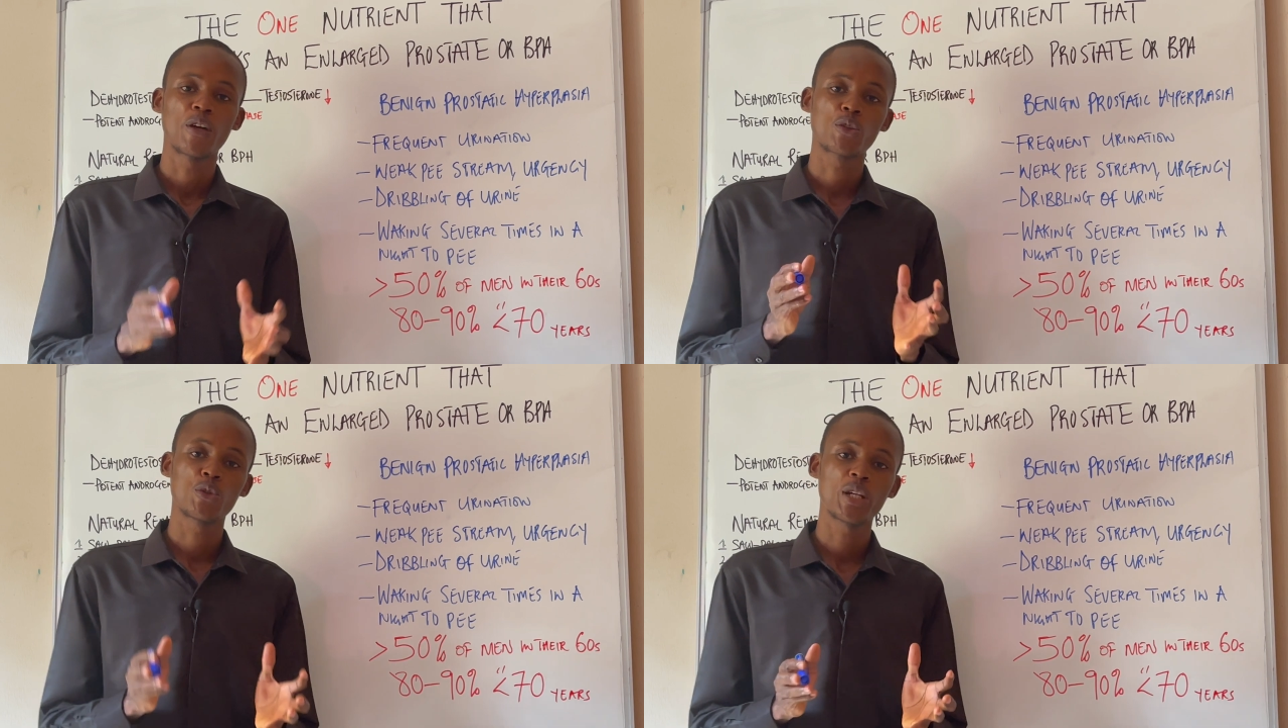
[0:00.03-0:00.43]

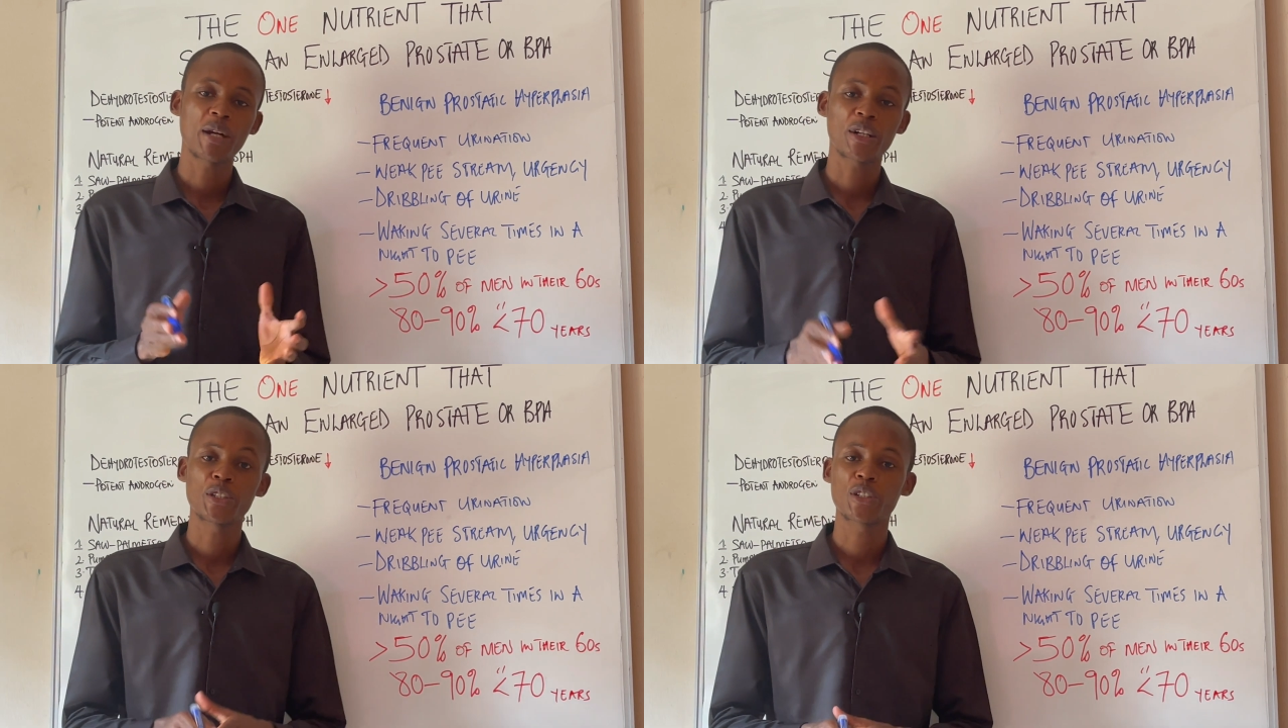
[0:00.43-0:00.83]
Today we
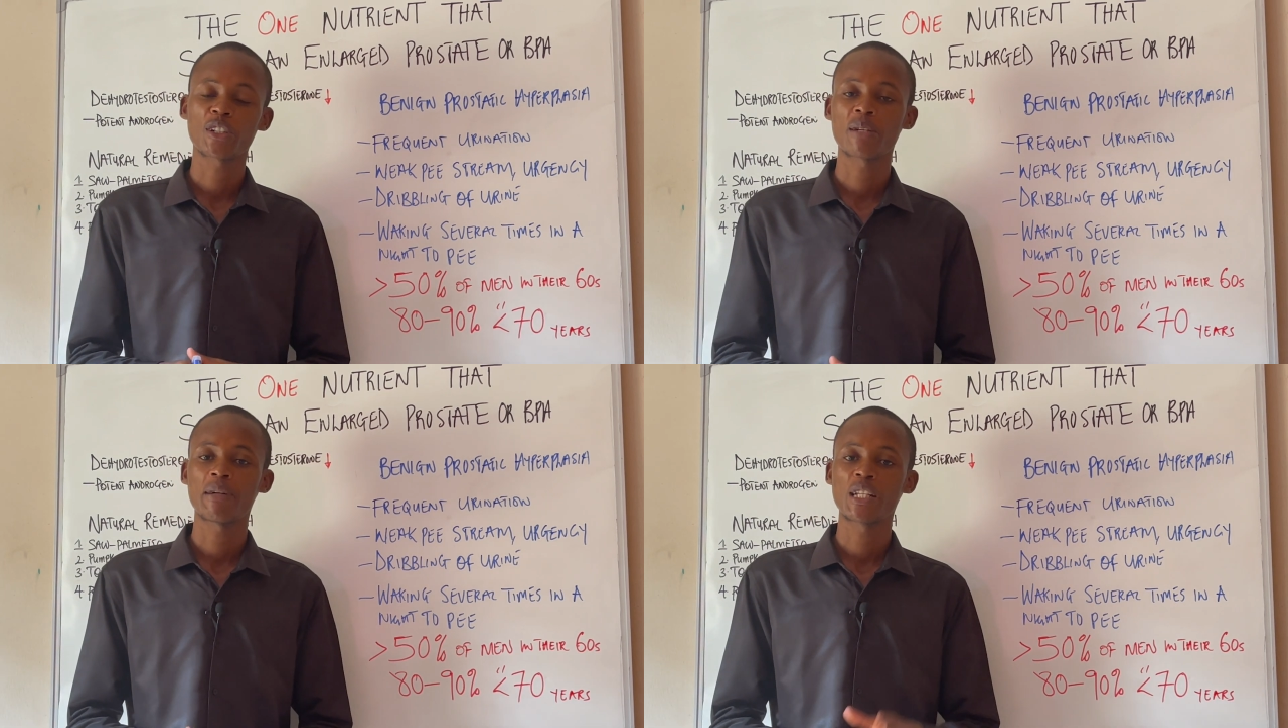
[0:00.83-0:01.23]
are going to
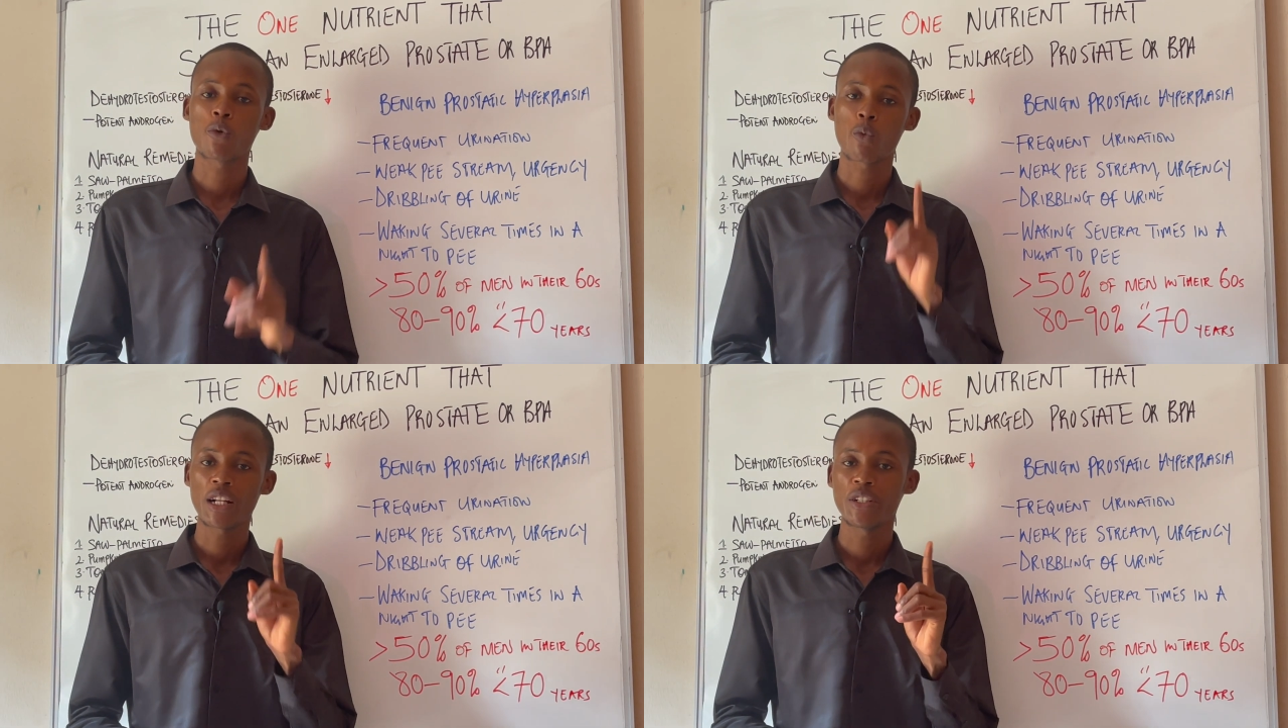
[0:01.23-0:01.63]
talk about the
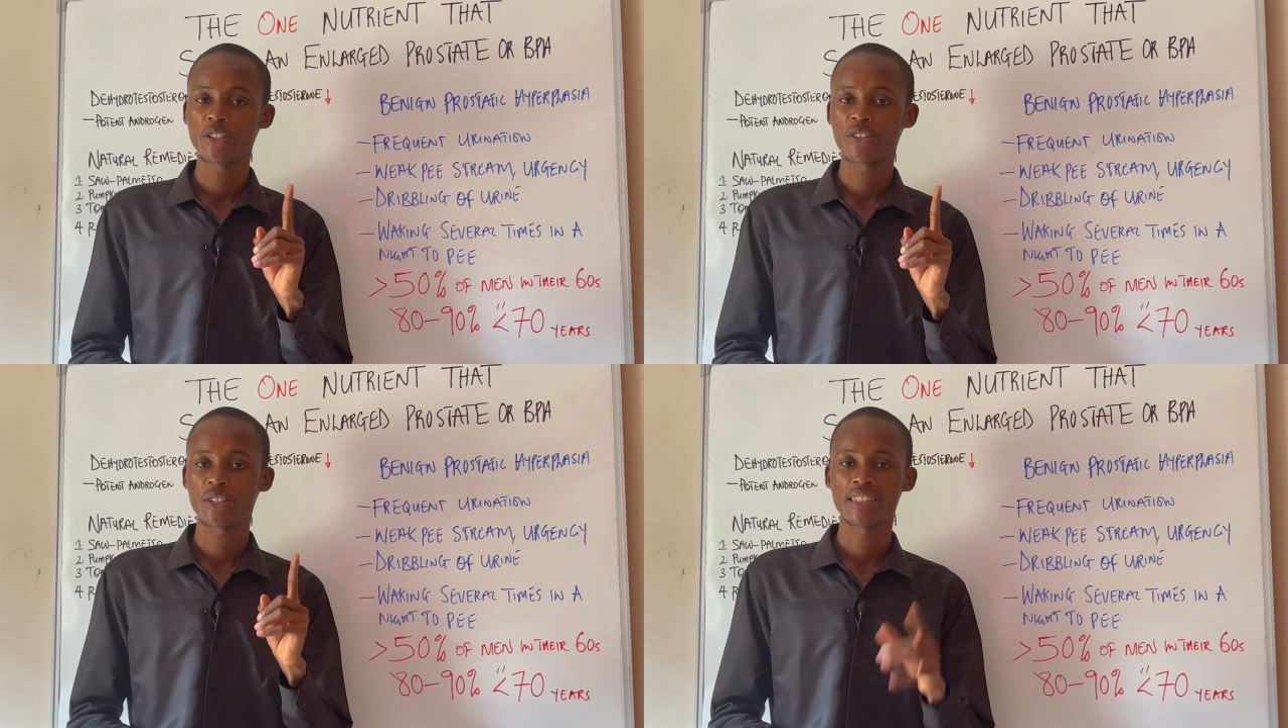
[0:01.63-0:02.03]
one
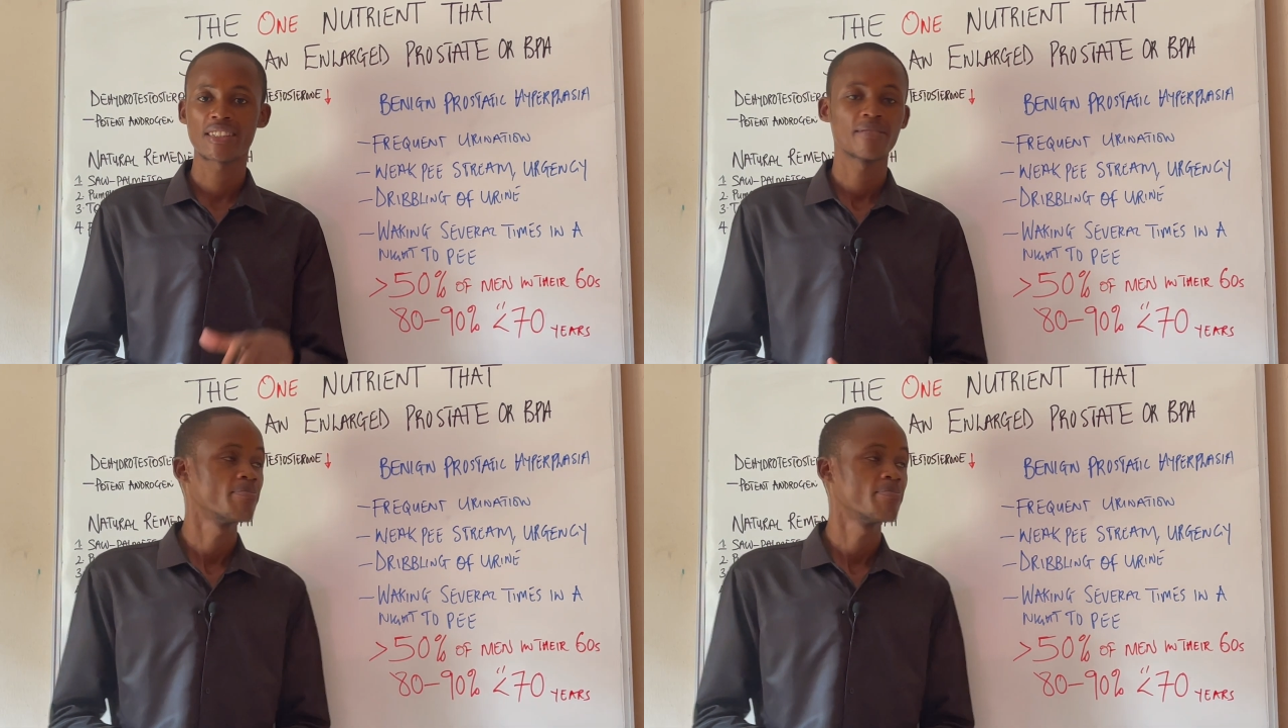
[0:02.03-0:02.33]
nutrient